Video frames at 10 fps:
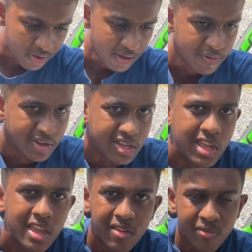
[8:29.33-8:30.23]
effort
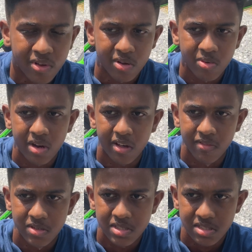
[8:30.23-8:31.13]
taken for the O
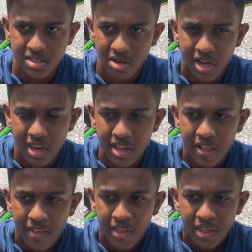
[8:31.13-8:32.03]
levels is on, and
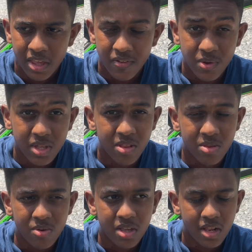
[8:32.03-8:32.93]
if you were to
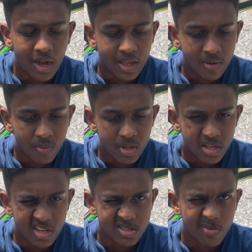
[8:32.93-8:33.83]
do it like within
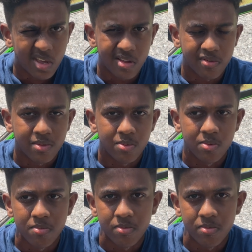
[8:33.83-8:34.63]
a span of two